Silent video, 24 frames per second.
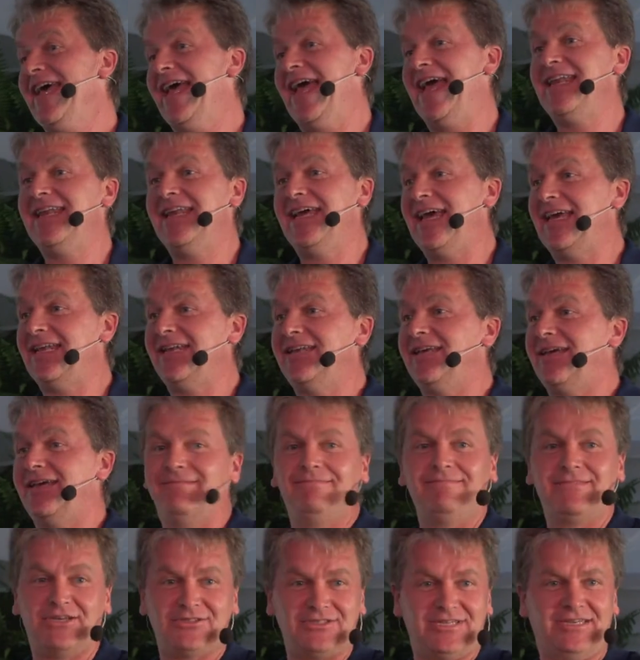And
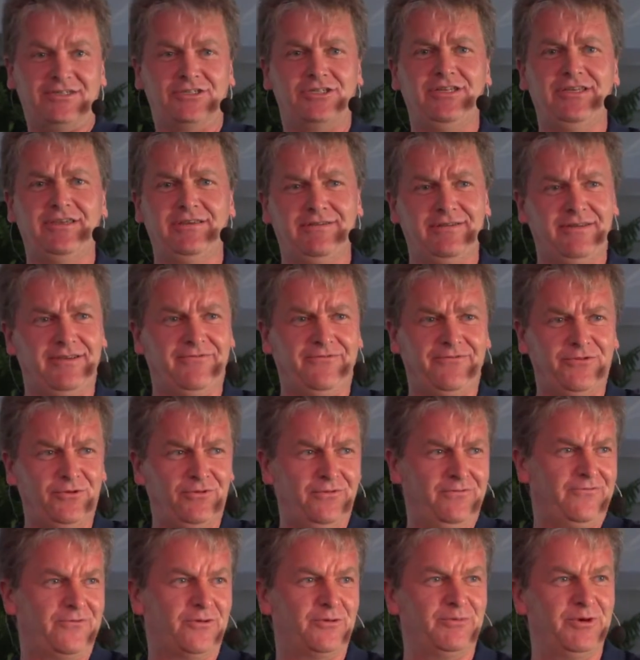there's actually a
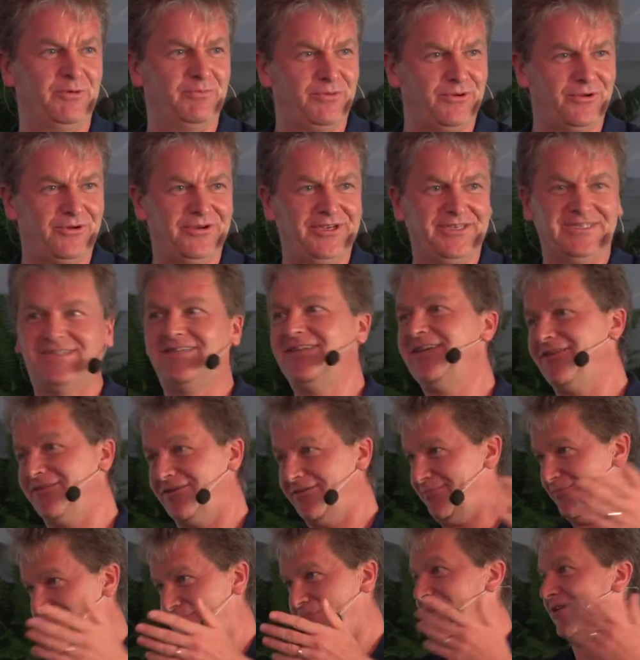few former employees
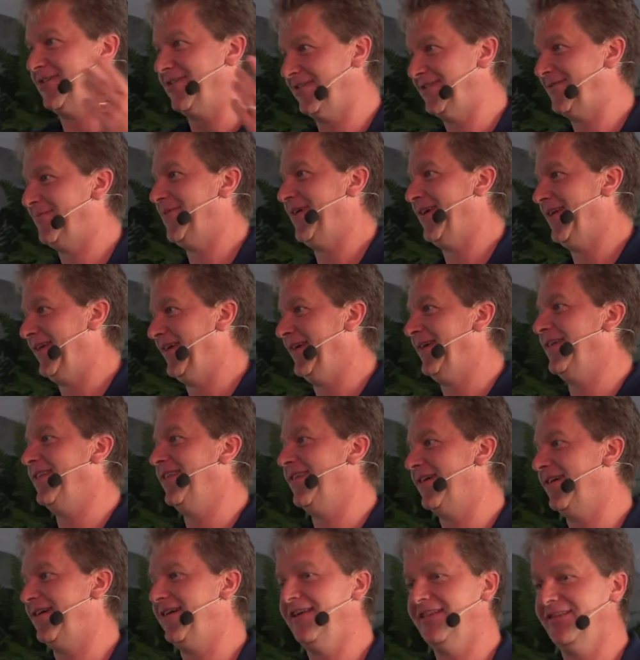here participating in
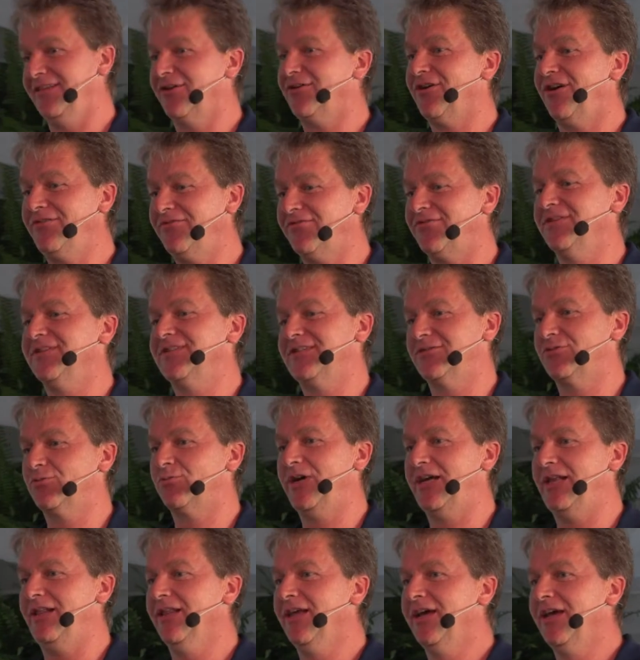the conference as
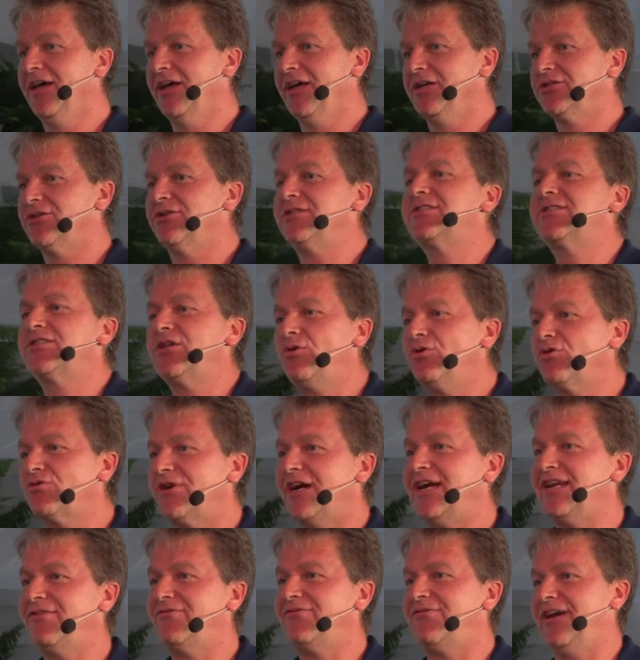well. So it's so
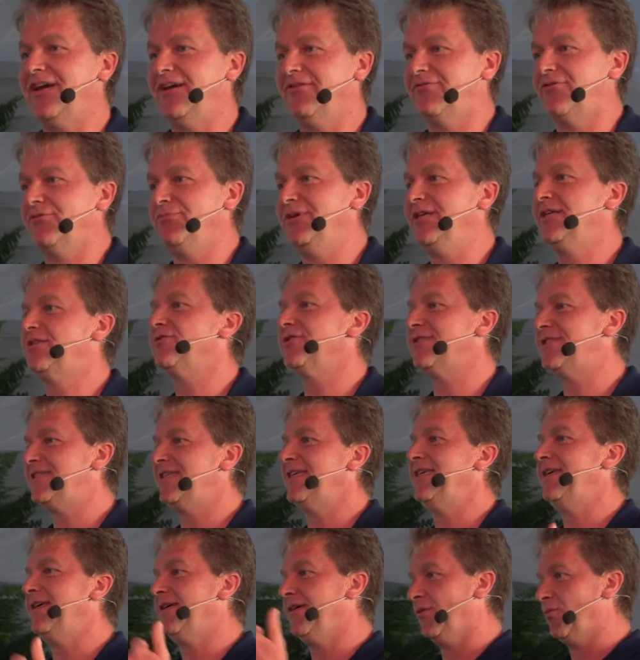gratifying for me to
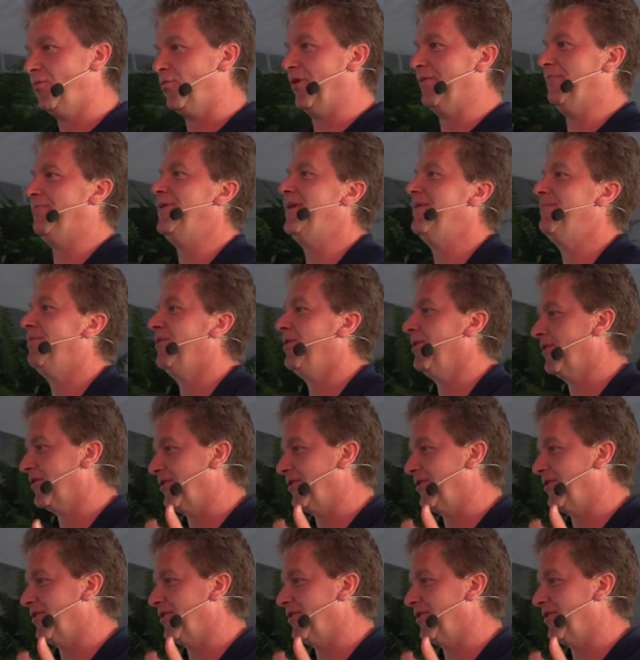see when people